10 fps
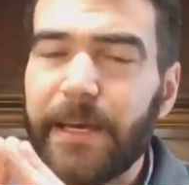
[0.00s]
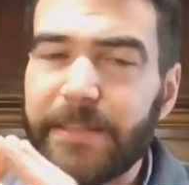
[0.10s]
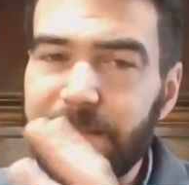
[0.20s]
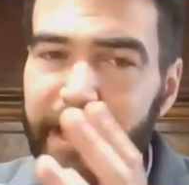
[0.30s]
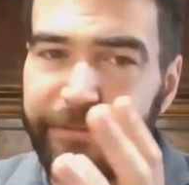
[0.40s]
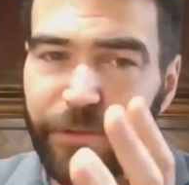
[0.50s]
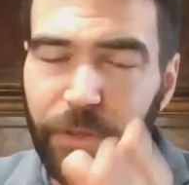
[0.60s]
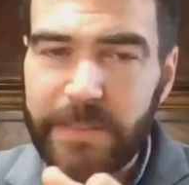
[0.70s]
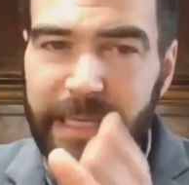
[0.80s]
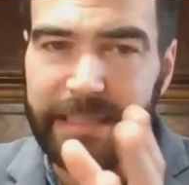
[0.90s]
to have
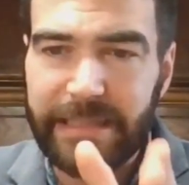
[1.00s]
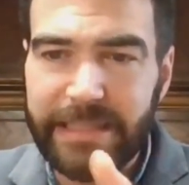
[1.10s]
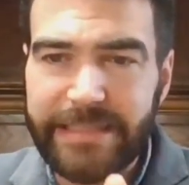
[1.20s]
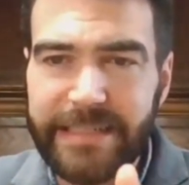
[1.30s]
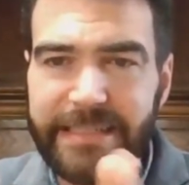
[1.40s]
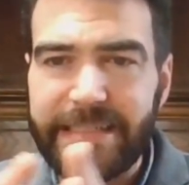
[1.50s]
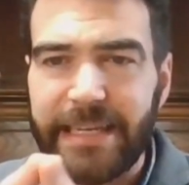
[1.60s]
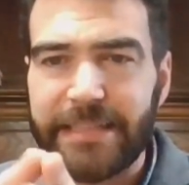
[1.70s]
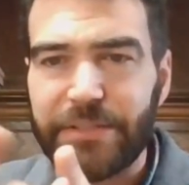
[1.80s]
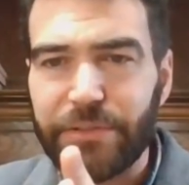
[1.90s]
good analytics
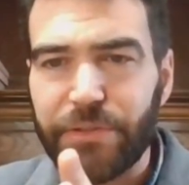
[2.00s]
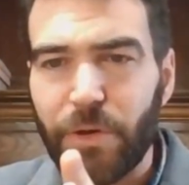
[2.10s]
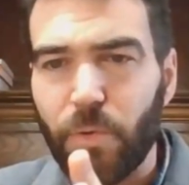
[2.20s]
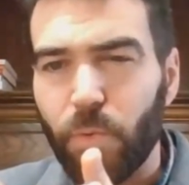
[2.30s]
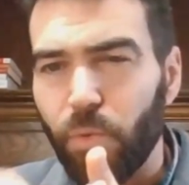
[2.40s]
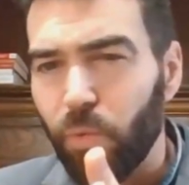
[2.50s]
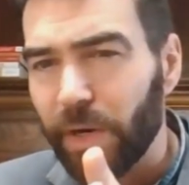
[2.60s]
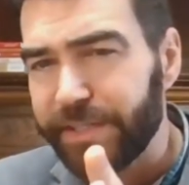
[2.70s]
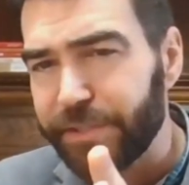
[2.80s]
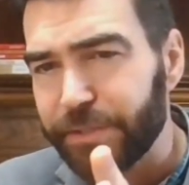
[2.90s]
and to know
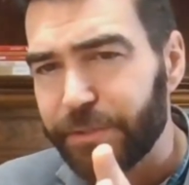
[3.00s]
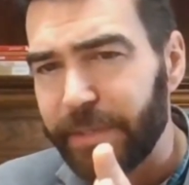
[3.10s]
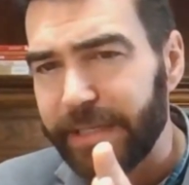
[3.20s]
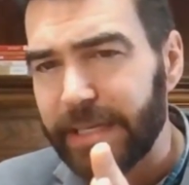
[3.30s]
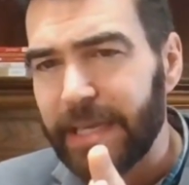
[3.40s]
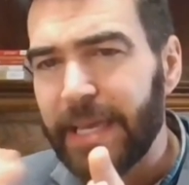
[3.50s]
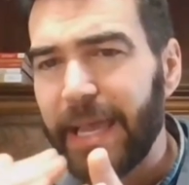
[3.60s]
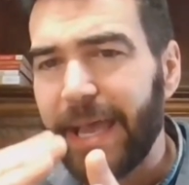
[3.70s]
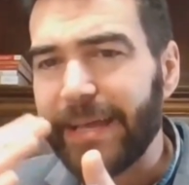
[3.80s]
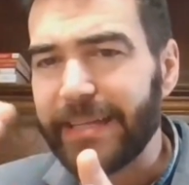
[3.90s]
what you're doing
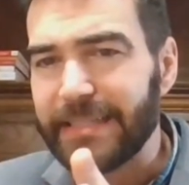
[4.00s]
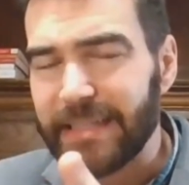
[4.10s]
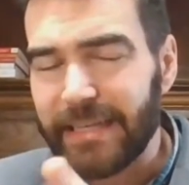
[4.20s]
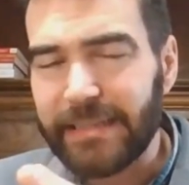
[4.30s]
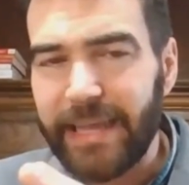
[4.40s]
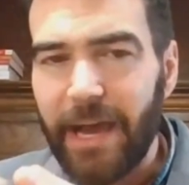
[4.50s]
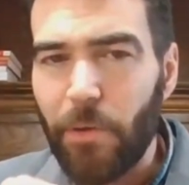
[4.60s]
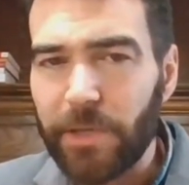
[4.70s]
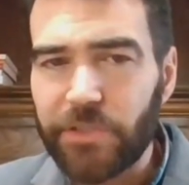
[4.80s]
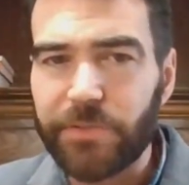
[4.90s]
and exactly how
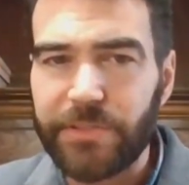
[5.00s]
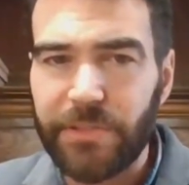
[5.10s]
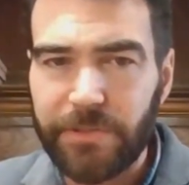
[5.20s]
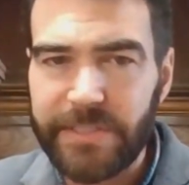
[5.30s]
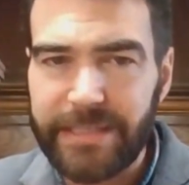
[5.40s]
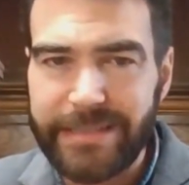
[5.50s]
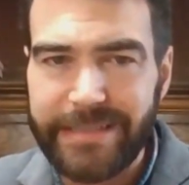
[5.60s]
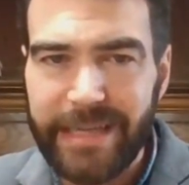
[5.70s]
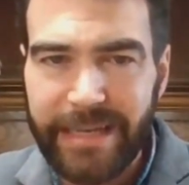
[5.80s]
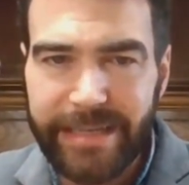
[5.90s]
much results it's
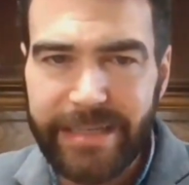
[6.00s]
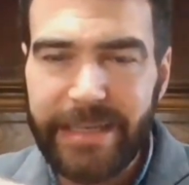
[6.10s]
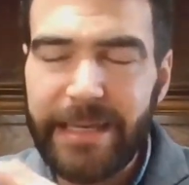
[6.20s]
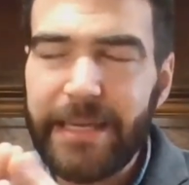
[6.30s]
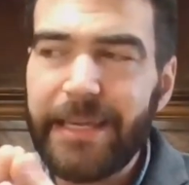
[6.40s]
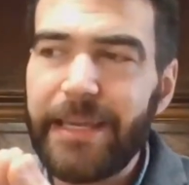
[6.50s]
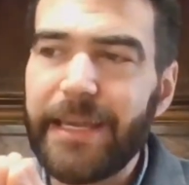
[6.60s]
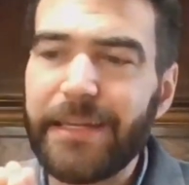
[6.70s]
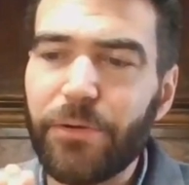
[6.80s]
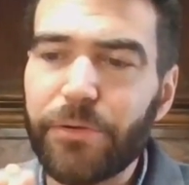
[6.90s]
getting
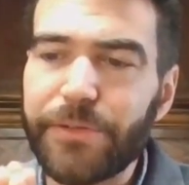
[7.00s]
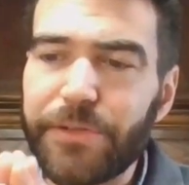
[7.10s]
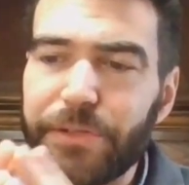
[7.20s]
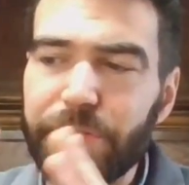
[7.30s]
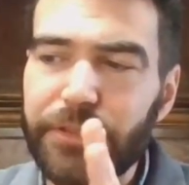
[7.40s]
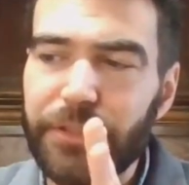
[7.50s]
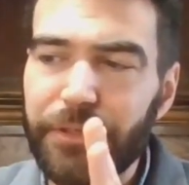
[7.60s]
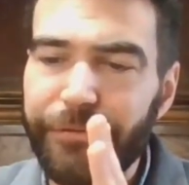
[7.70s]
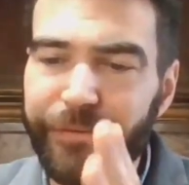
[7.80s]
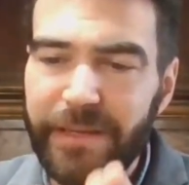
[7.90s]
in order
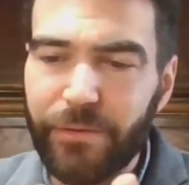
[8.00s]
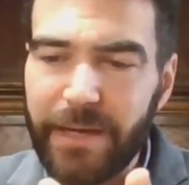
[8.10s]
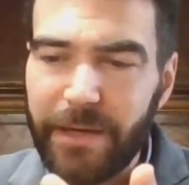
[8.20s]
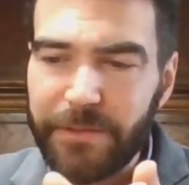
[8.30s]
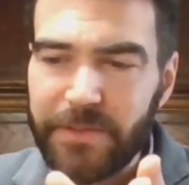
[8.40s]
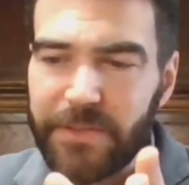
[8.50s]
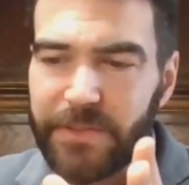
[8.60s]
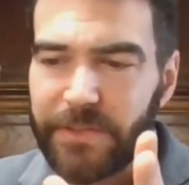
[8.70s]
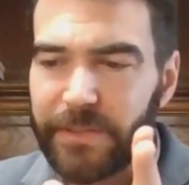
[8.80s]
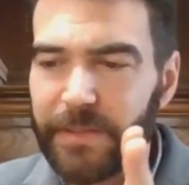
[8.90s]
to figure out
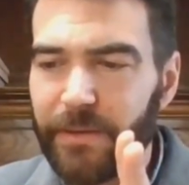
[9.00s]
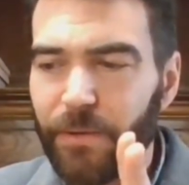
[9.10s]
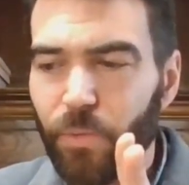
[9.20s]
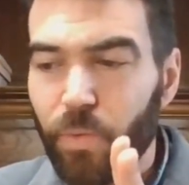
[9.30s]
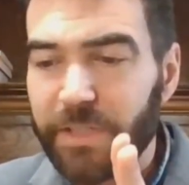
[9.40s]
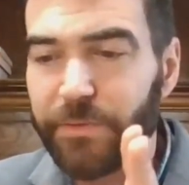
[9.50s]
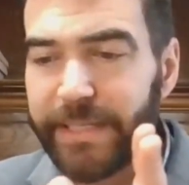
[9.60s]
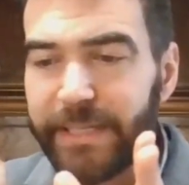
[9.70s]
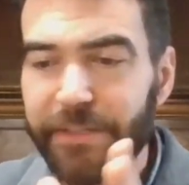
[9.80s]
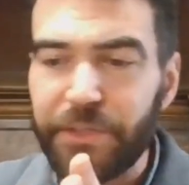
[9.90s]
what we
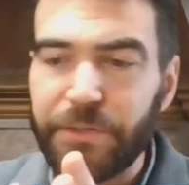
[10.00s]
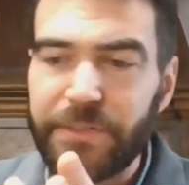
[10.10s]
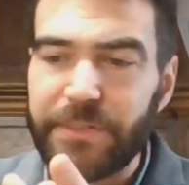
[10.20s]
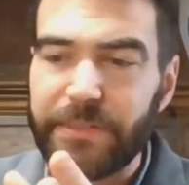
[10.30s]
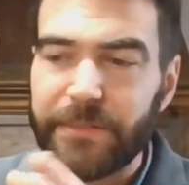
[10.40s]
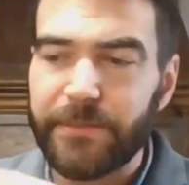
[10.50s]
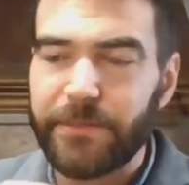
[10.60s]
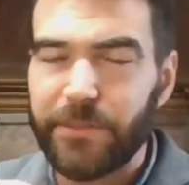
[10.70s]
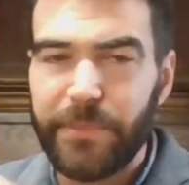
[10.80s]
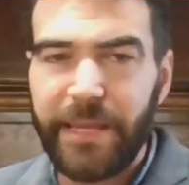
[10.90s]
can use
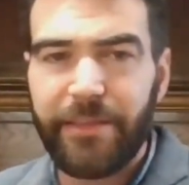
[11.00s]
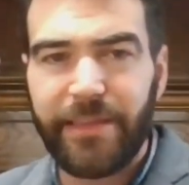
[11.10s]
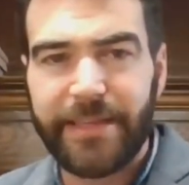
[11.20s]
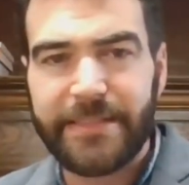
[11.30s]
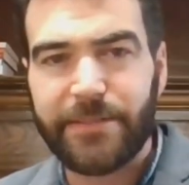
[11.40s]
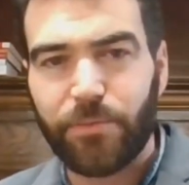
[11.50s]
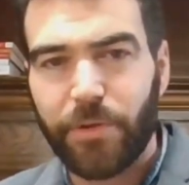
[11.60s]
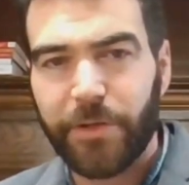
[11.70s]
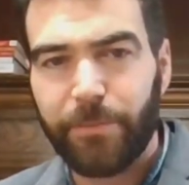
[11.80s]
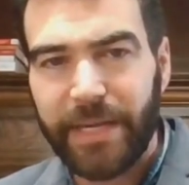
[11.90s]
to make things
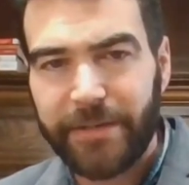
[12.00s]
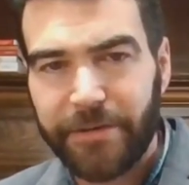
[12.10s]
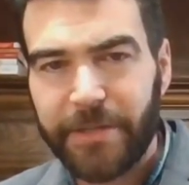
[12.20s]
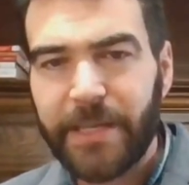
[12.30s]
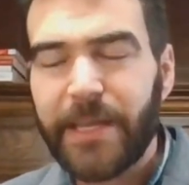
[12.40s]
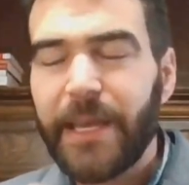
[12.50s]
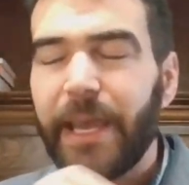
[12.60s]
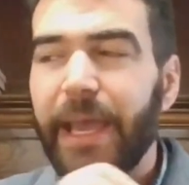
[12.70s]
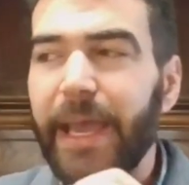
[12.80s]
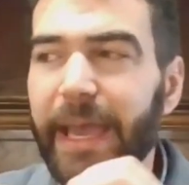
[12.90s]
work better,
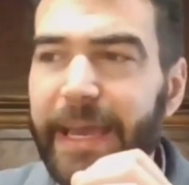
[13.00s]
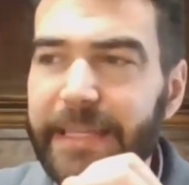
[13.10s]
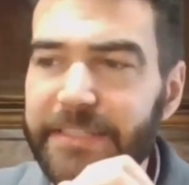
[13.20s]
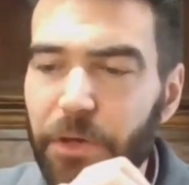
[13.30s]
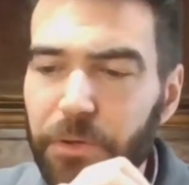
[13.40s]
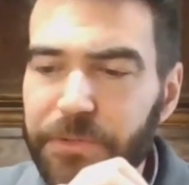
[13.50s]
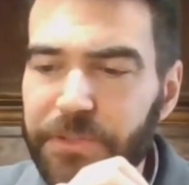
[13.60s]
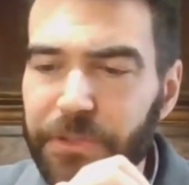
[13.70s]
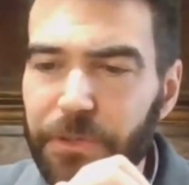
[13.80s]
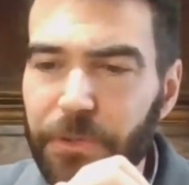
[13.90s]
and
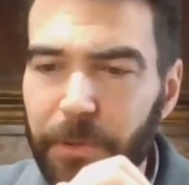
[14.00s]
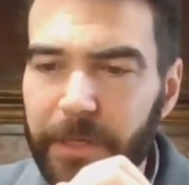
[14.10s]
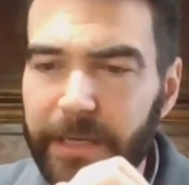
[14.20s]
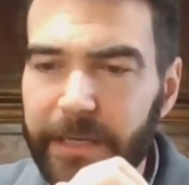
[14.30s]
also